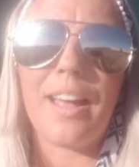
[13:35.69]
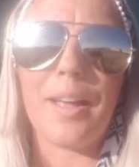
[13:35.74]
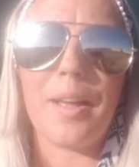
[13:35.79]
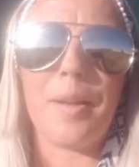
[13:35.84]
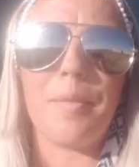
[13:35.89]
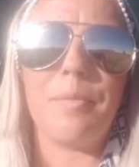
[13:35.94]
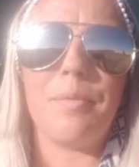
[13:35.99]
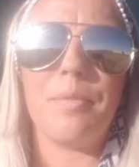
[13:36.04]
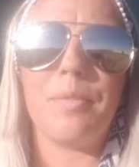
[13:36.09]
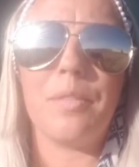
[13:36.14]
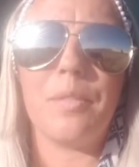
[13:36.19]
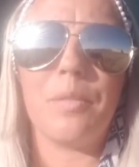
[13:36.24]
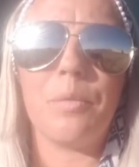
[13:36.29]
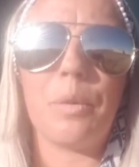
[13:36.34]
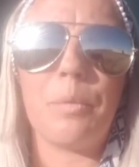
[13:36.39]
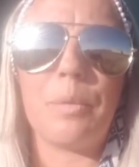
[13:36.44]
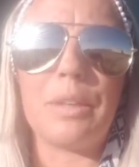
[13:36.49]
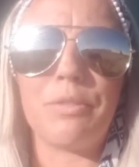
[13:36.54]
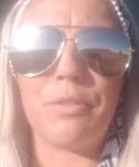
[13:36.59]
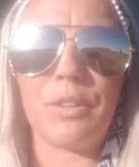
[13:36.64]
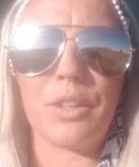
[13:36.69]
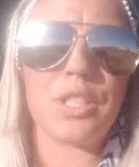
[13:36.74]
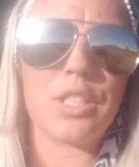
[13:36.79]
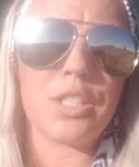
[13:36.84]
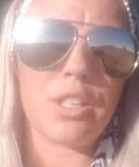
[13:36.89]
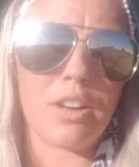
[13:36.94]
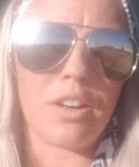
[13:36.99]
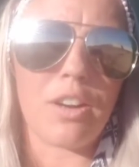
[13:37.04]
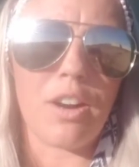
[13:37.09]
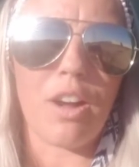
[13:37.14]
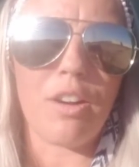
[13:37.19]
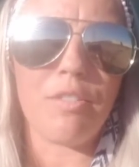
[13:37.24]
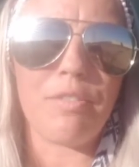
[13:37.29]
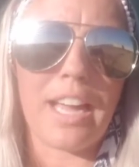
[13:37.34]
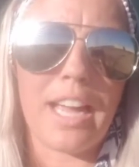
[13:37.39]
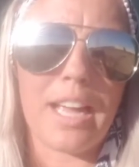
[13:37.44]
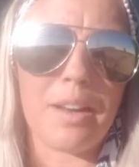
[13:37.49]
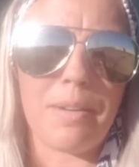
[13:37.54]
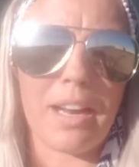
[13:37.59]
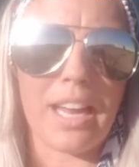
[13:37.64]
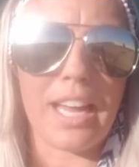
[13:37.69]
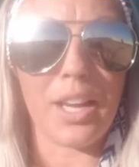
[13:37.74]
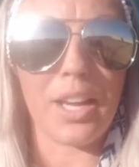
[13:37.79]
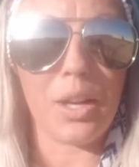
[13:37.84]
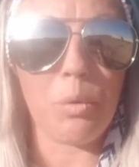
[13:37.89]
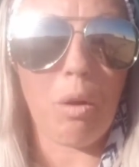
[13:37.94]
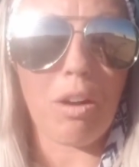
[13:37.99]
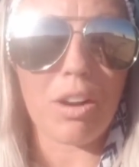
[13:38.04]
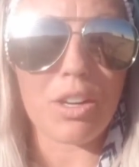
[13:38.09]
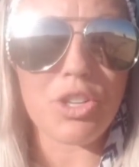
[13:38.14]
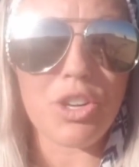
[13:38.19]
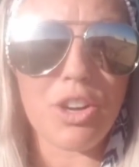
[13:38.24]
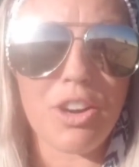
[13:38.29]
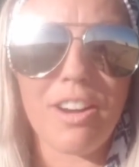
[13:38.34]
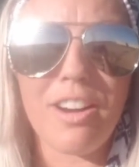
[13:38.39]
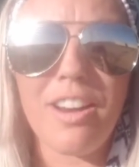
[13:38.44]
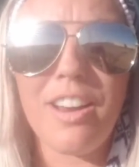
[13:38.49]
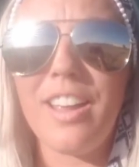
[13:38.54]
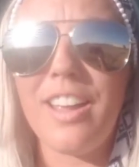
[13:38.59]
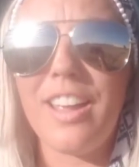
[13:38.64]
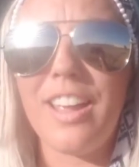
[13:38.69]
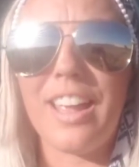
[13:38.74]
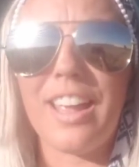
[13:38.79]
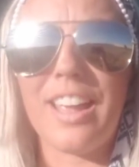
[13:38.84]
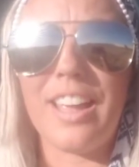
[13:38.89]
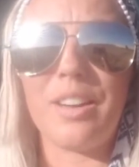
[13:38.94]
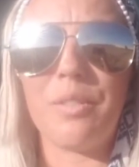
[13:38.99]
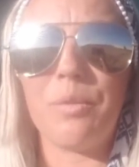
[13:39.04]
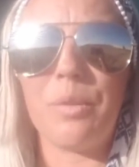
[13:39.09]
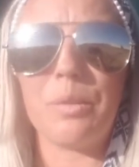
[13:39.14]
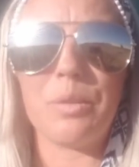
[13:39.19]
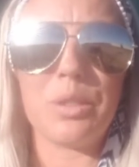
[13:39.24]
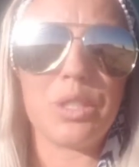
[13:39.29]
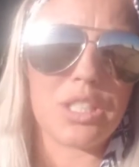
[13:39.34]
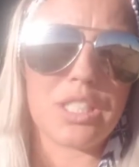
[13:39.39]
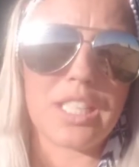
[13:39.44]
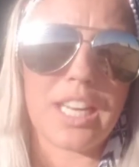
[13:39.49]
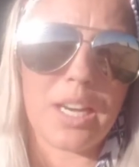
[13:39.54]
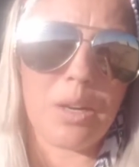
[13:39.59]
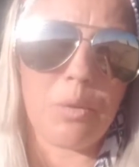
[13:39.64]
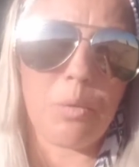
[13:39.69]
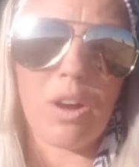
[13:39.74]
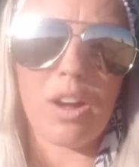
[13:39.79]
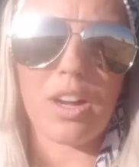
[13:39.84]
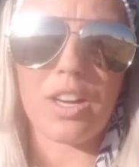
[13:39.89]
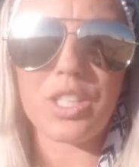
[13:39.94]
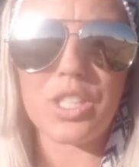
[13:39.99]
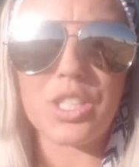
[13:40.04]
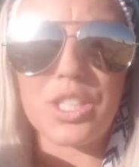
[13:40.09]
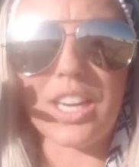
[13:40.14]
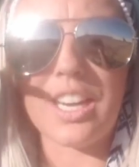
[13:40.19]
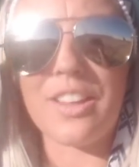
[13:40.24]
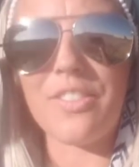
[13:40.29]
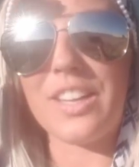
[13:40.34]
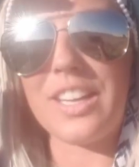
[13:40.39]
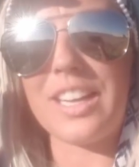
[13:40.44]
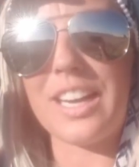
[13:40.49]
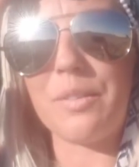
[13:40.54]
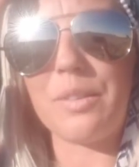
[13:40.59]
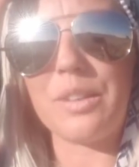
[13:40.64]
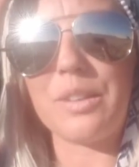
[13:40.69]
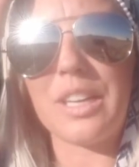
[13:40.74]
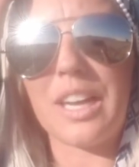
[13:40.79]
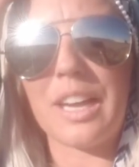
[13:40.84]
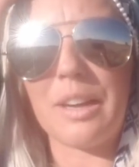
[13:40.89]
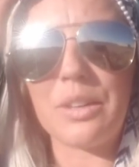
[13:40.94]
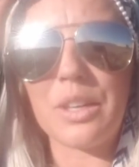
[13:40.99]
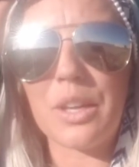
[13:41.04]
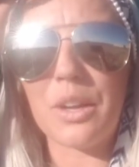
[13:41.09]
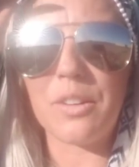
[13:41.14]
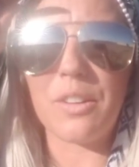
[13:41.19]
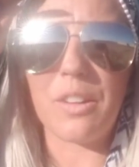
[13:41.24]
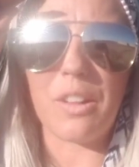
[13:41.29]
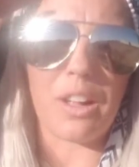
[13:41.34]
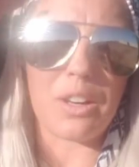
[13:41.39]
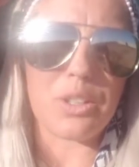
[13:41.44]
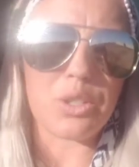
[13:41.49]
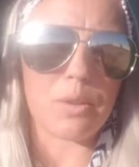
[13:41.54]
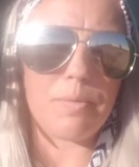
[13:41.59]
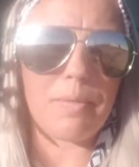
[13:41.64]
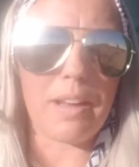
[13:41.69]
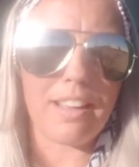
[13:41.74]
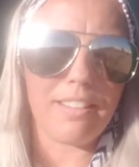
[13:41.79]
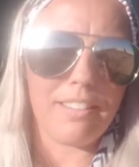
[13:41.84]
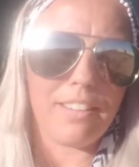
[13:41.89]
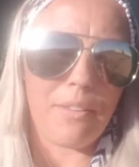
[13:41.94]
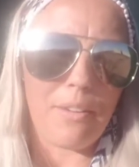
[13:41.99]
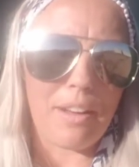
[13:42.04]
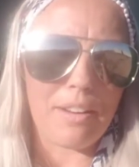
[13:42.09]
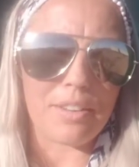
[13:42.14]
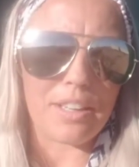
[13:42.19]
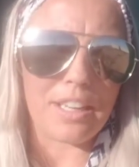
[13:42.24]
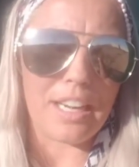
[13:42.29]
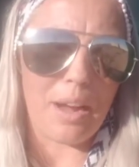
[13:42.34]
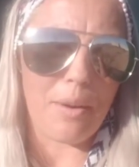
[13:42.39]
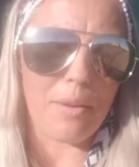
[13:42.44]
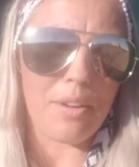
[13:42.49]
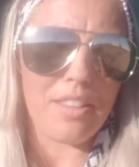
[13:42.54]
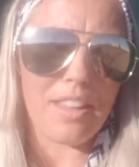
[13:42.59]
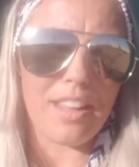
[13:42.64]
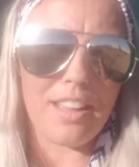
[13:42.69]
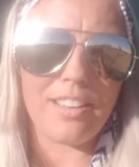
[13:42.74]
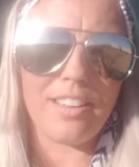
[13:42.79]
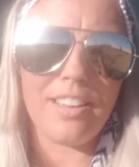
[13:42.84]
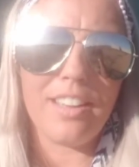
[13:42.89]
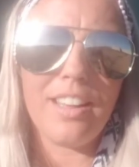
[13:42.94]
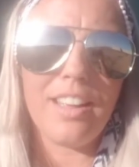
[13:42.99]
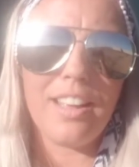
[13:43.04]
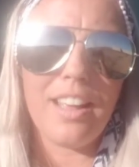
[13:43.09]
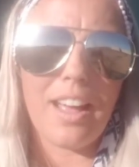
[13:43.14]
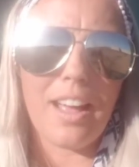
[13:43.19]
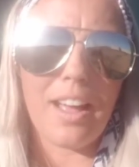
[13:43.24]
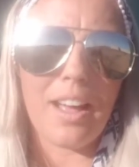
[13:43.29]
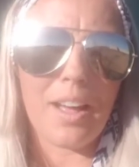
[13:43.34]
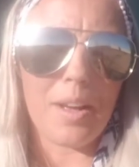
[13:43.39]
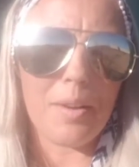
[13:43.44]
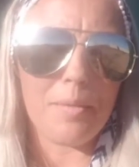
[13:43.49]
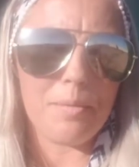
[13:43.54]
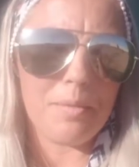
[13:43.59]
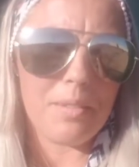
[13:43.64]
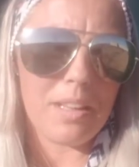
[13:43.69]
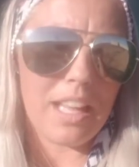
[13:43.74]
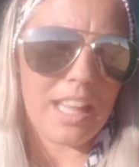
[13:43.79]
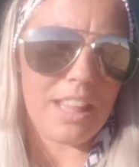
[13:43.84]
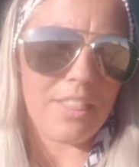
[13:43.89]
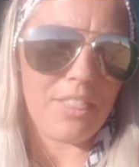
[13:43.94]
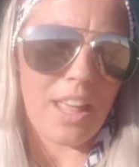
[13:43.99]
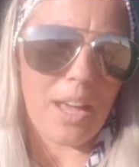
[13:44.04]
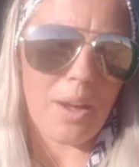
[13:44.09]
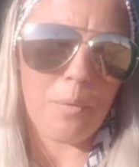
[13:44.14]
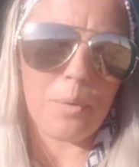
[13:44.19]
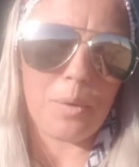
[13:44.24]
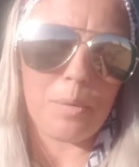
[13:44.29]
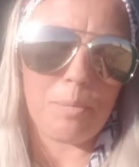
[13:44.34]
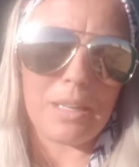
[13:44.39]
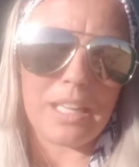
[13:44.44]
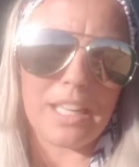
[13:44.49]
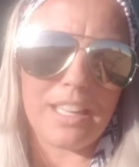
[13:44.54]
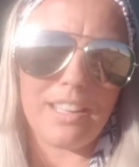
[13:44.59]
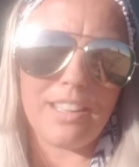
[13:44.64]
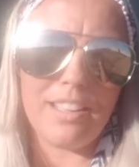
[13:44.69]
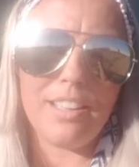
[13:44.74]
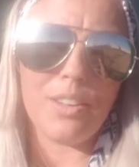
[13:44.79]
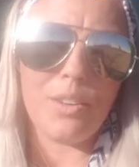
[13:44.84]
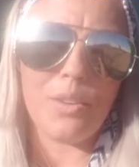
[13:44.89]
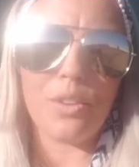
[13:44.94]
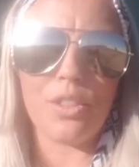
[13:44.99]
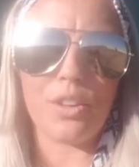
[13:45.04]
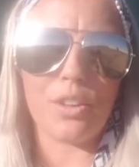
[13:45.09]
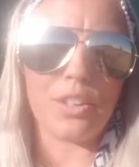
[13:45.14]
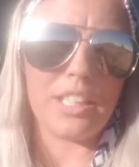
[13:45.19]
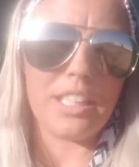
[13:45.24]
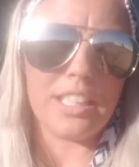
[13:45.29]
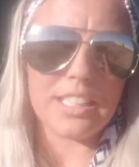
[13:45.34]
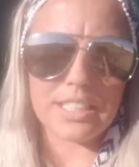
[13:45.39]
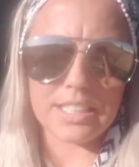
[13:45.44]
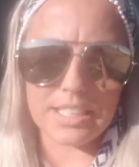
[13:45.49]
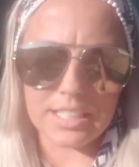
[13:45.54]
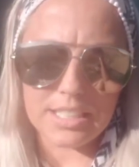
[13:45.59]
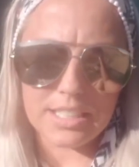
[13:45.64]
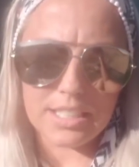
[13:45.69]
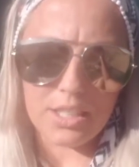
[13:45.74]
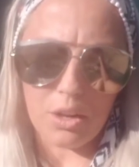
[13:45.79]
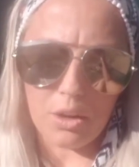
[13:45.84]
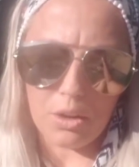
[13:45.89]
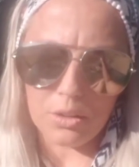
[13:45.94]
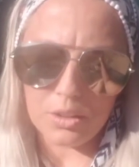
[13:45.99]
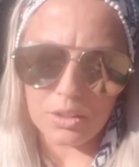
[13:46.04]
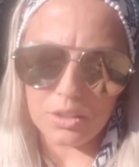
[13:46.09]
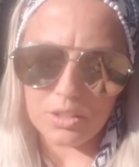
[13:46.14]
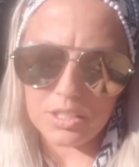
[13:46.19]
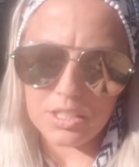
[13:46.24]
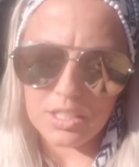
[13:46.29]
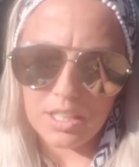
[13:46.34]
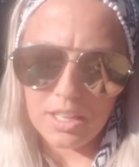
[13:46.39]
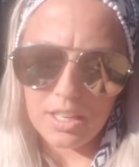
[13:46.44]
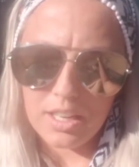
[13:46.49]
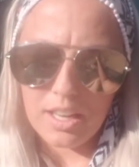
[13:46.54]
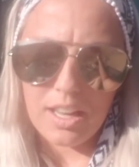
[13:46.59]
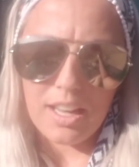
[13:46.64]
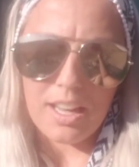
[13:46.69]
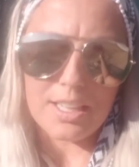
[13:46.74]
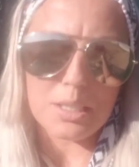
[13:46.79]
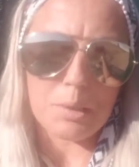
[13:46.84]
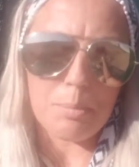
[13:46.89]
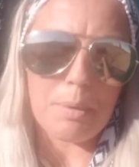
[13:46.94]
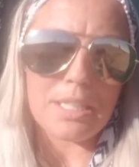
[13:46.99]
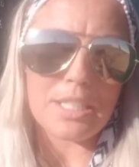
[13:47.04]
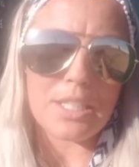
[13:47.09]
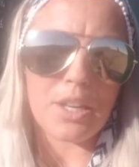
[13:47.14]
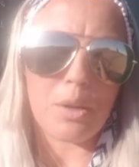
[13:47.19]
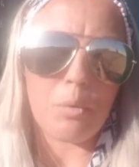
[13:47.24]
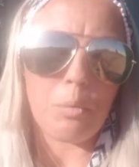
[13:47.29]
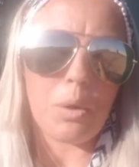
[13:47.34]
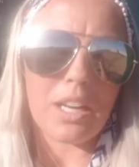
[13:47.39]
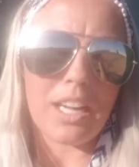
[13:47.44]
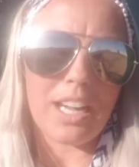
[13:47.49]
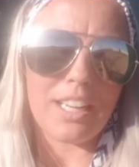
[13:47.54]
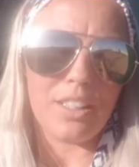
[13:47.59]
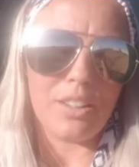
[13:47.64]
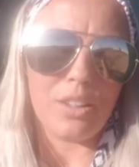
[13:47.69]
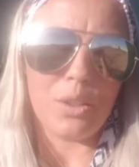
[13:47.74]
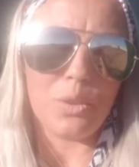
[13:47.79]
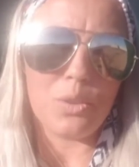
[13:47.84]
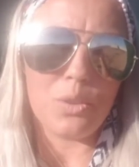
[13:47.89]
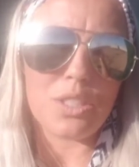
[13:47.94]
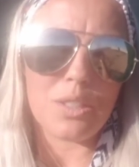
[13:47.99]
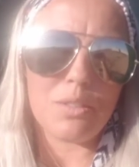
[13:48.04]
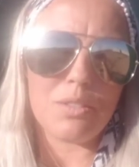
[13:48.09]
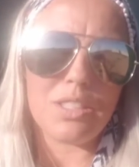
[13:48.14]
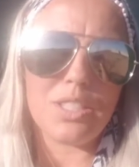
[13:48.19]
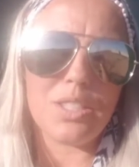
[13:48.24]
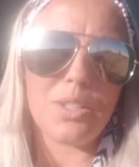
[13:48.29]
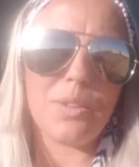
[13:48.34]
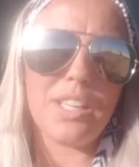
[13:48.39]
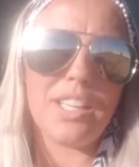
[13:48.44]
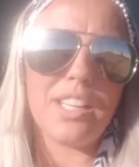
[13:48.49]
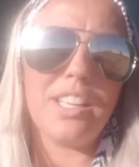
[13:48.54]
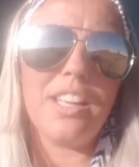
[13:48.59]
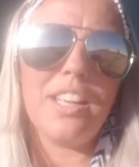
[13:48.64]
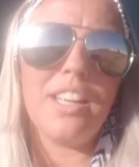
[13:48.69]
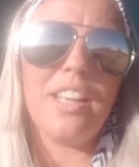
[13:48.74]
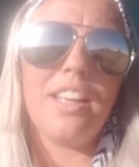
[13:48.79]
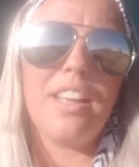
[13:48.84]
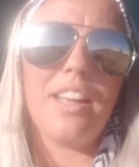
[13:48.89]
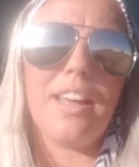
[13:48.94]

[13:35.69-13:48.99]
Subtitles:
When we first started off, I had my hand washer, and we would just hand wash, and then I would go to the laundromat, you know, every now and then, and that would be, you know, $30 to $60, depending on what kind of loads I was doing.